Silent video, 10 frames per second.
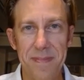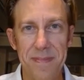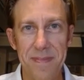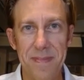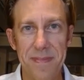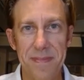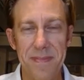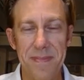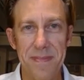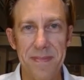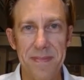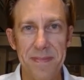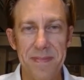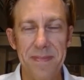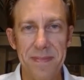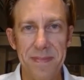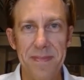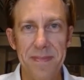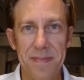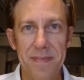
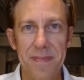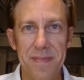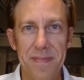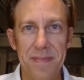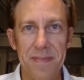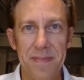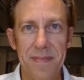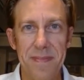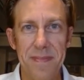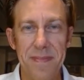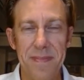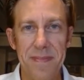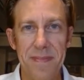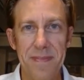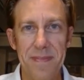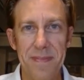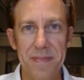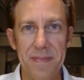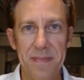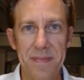
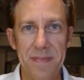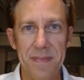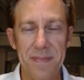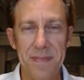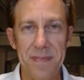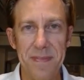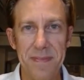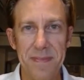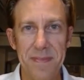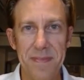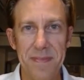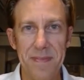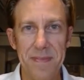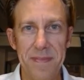The person shown says nothing.